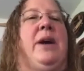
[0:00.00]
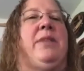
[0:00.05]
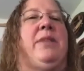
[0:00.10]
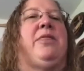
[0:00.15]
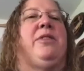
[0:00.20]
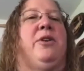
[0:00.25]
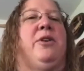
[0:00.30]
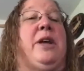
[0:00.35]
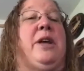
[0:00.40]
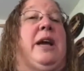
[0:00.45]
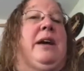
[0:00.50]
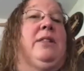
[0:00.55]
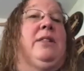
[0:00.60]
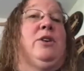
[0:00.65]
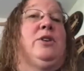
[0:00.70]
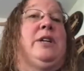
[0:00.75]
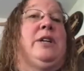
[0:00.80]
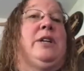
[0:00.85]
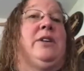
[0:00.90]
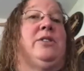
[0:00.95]
30, I
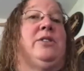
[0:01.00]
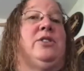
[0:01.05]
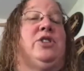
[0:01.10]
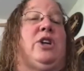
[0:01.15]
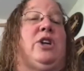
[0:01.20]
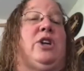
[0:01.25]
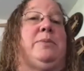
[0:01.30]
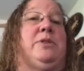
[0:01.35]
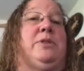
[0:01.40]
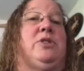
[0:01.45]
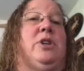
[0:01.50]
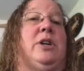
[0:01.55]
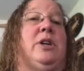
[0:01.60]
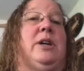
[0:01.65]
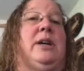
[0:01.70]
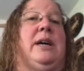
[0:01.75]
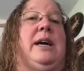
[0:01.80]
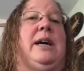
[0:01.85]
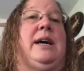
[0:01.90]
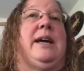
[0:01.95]
learned how to chop and
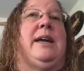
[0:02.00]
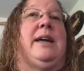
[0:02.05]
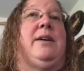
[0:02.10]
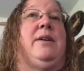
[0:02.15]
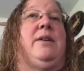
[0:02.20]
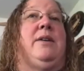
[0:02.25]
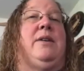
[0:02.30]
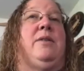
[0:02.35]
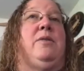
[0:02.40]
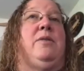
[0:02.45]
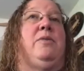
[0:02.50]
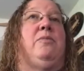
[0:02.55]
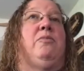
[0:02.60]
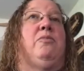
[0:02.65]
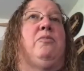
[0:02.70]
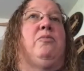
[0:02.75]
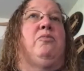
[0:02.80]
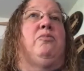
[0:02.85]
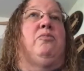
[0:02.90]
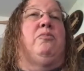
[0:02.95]
saw. I
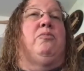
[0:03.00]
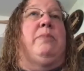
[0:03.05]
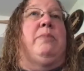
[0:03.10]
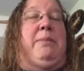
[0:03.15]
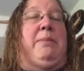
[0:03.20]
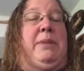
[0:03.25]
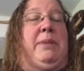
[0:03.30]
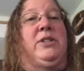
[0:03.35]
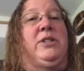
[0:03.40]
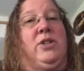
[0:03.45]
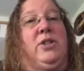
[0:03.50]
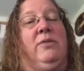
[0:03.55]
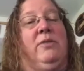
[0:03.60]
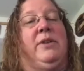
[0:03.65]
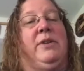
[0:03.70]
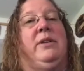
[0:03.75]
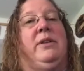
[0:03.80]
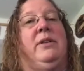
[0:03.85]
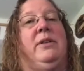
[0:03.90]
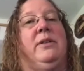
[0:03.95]
met Mike
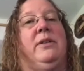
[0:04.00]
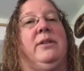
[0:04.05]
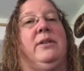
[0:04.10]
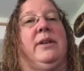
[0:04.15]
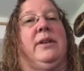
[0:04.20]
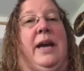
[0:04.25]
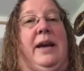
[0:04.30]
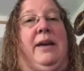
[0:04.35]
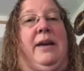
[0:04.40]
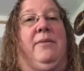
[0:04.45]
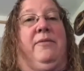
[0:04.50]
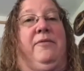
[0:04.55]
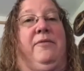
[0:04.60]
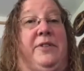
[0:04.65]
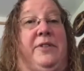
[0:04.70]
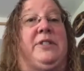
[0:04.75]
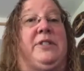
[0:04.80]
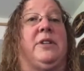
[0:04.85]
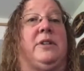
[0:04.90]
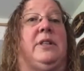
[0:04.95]
Sullivan and
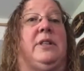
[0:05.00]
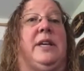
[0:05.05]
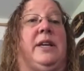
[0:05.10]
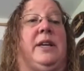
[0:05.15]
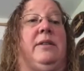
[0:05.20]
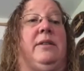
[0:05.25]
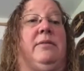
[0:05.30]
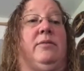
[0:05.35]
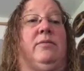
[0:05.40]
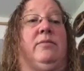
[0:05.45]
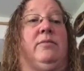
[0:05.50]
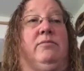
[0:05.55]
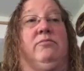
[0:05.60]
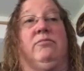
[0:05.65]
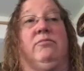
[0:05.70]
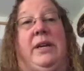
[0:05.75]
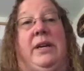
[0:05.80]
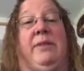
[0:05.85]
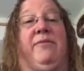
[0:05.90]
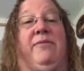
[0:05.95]
physically,
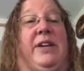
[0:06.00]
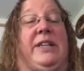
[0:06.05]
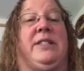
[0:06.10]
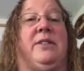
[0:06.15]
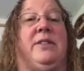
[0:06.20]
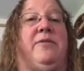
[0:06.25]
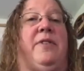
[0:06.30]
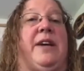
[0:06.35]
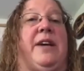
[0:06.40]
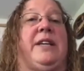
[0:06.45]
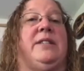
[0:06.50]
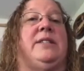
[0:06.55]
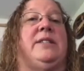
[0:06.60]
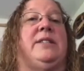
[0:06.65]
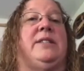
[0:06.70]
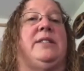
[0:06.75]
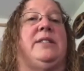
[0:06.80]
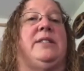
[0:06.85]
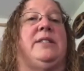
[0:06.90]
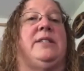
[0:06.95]
like face to face
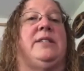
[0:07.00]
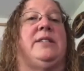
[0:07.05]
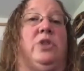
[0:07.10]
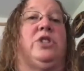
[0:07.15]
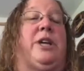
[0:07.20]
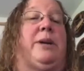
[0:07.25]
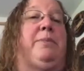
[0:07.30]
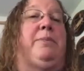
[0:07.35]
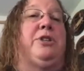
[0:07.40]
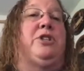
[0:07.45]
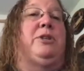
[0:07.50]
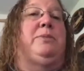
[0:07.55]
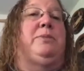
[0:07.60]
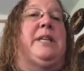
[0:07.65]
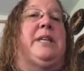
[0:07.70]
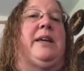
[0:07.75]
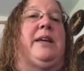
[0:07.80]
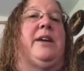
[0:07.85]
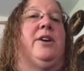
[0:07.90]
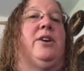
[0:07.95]
at the World Championships
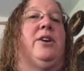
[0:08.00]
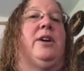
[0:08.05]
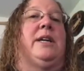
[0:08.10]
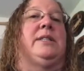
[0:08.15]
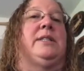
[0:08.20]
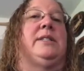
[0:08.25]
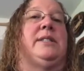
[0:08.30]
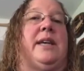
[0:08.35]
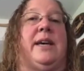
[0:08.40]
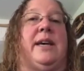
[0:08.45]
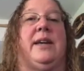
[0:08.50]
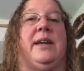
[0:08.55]
that year and said,